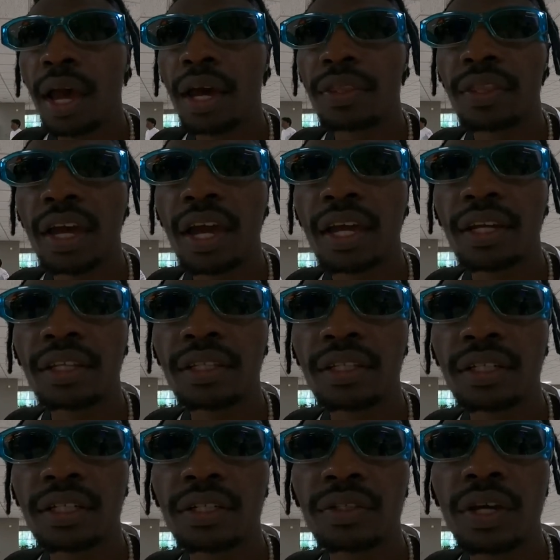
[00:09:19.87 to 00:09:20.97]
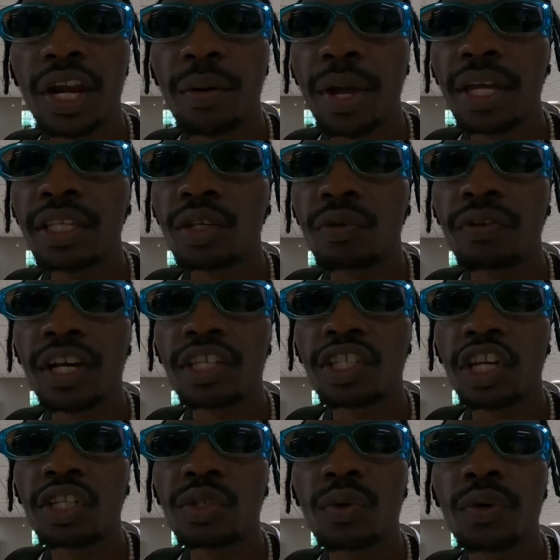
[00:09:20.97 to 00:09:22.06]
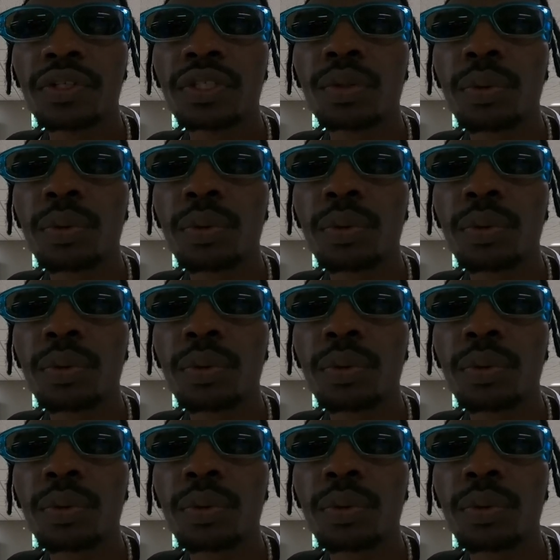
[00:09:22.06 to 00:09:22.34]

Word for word: and then the rate of exchange was